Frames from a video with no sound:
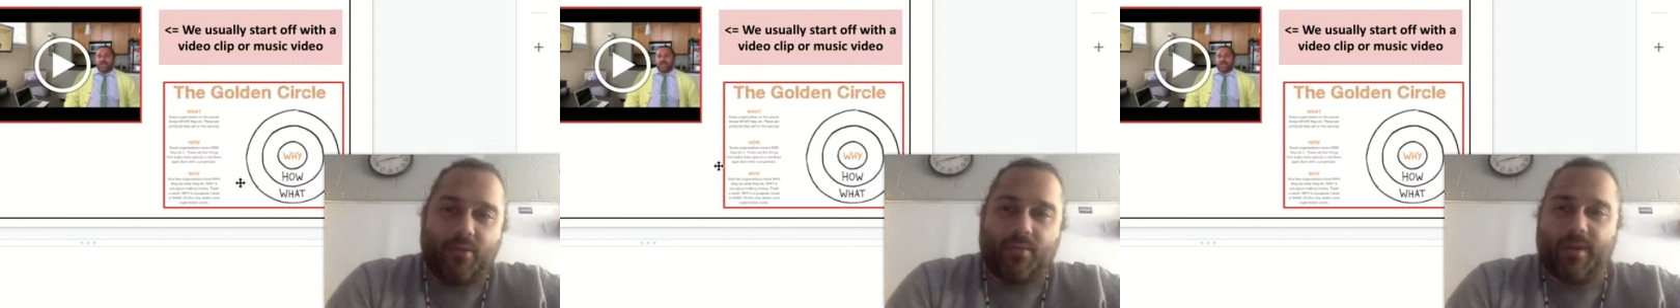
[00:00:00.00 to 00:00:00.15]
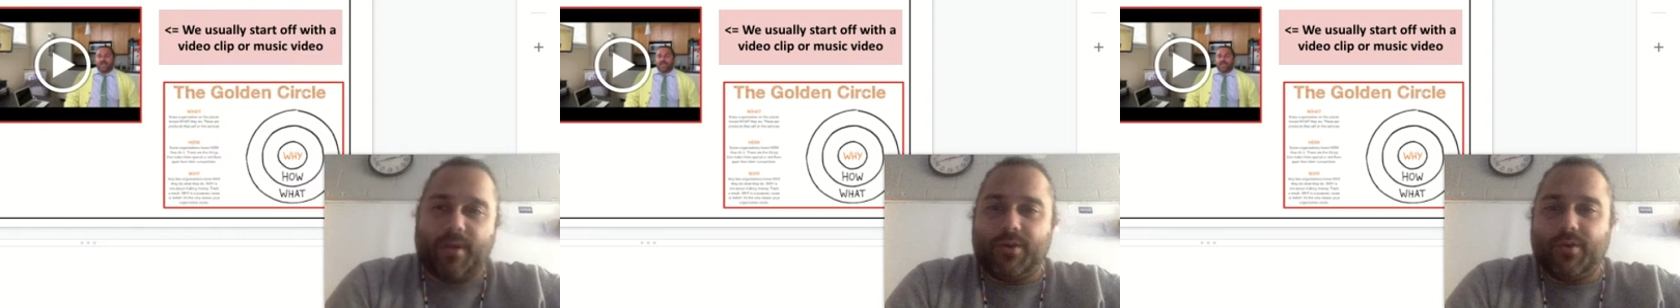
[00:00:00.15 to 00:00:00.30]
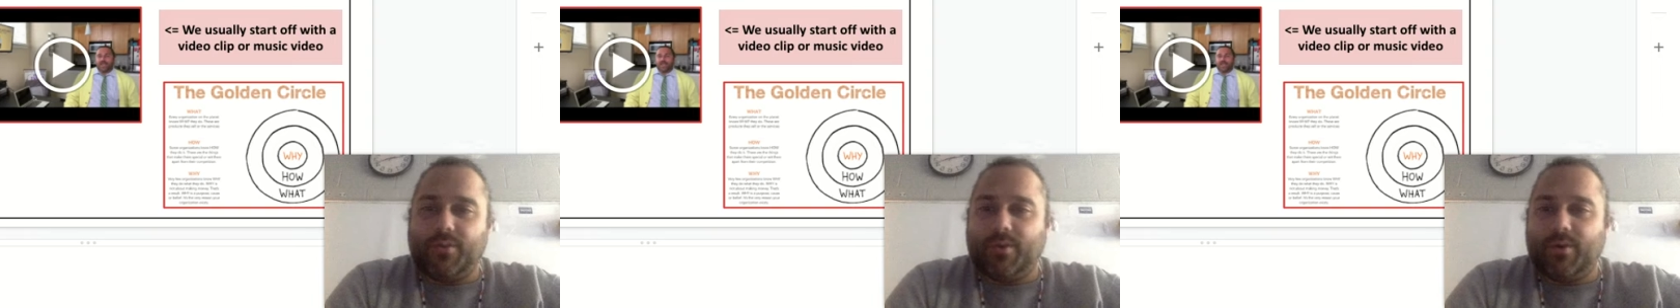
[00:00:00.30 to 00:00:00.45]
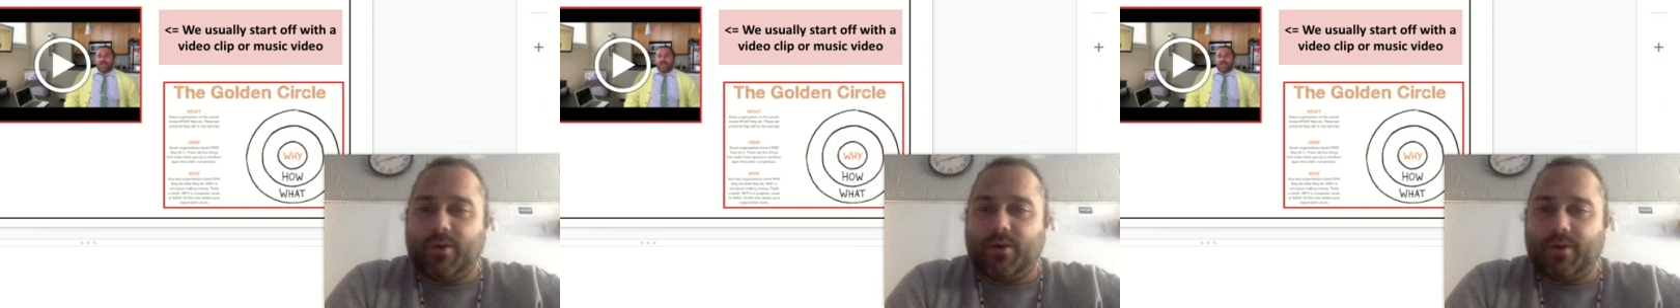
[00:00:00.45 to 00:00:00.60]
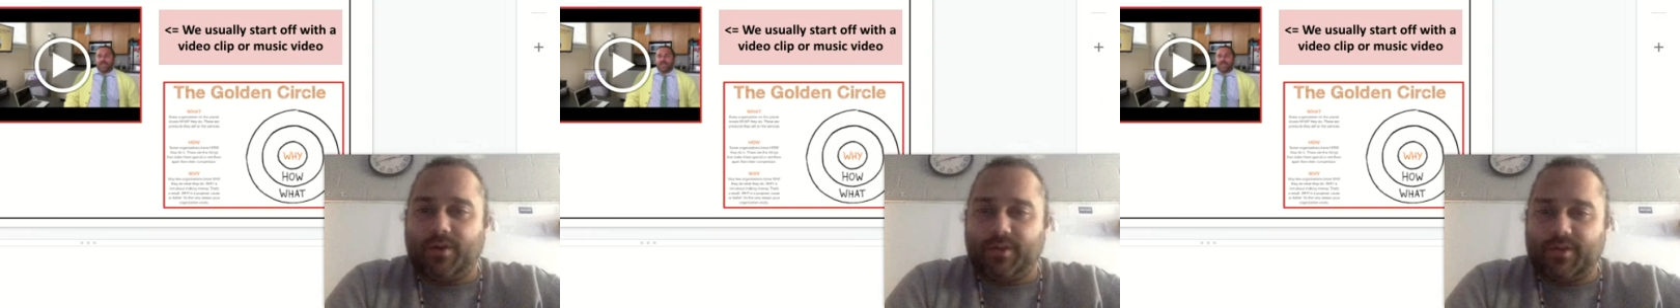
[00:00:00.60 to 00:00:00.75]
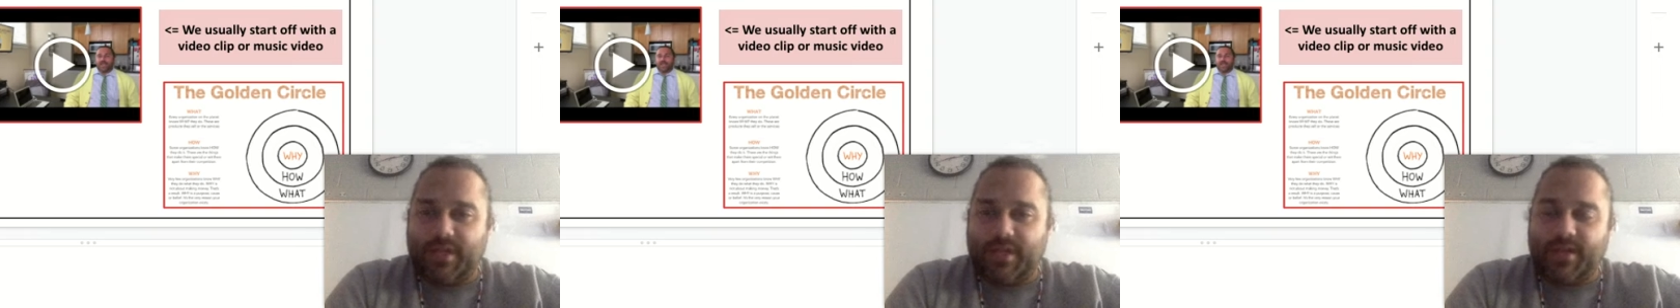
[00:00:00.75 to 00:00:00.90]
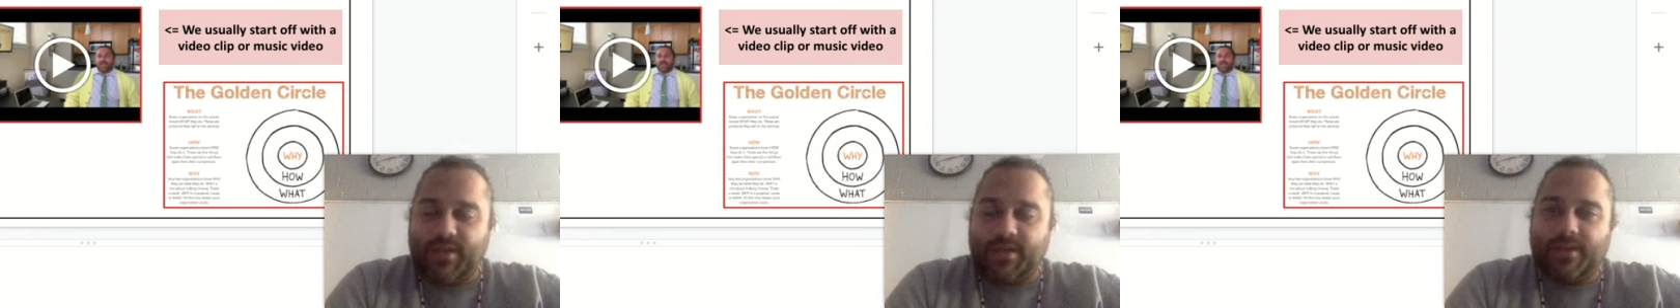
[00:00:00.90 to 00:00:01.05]
how we're going to do it, our
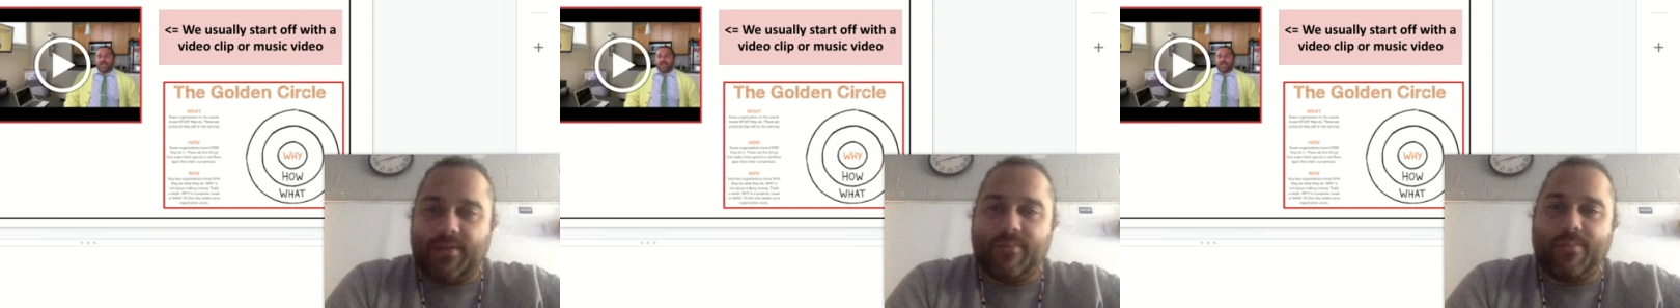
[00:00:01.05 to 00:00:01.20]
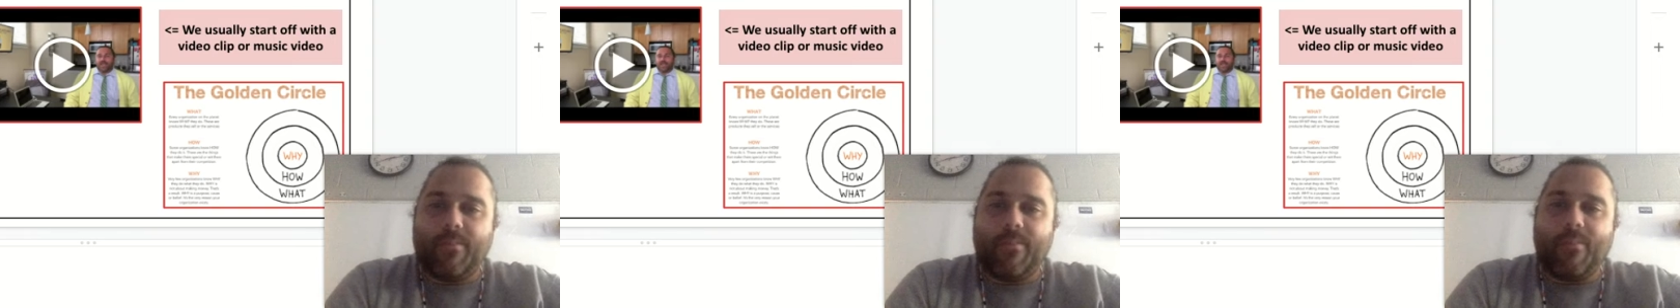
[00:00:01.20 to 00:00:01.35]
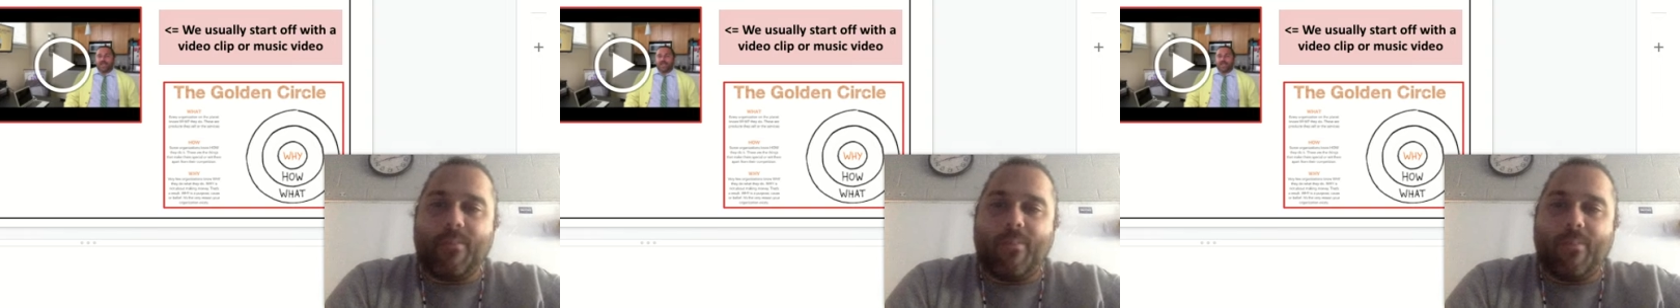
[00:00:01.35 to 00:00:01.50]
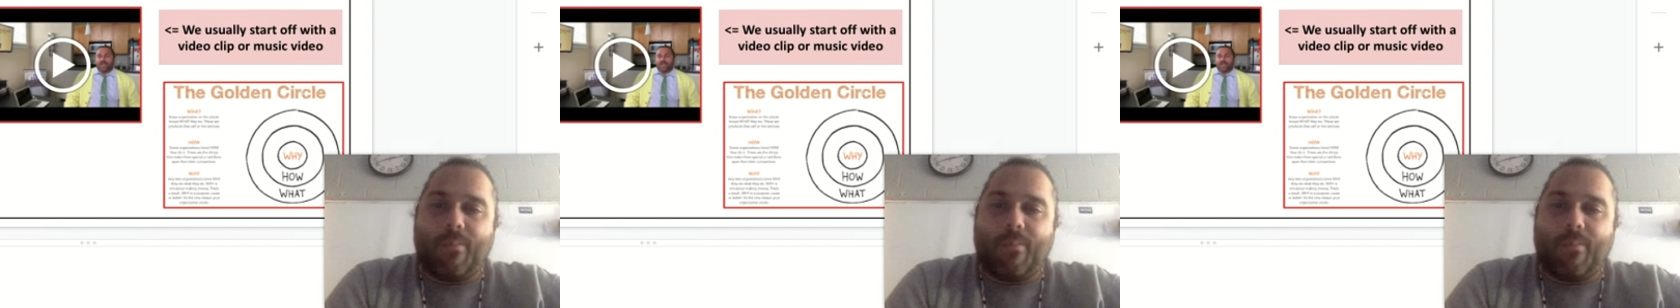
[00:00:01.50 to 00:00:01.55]
agenda,